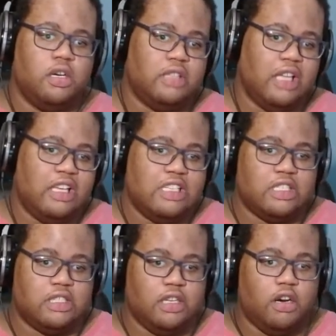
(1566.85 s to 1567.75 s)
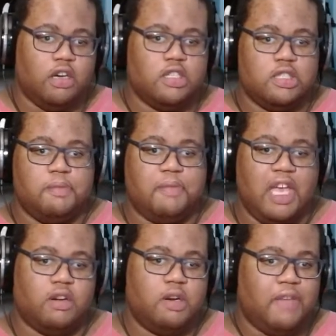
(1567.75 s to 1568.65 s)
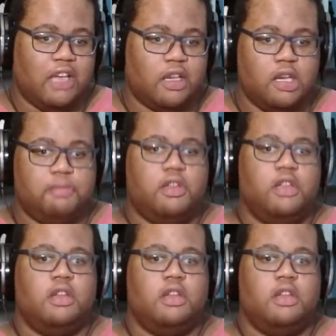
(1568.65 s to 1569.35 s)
that isn't on the battery backup,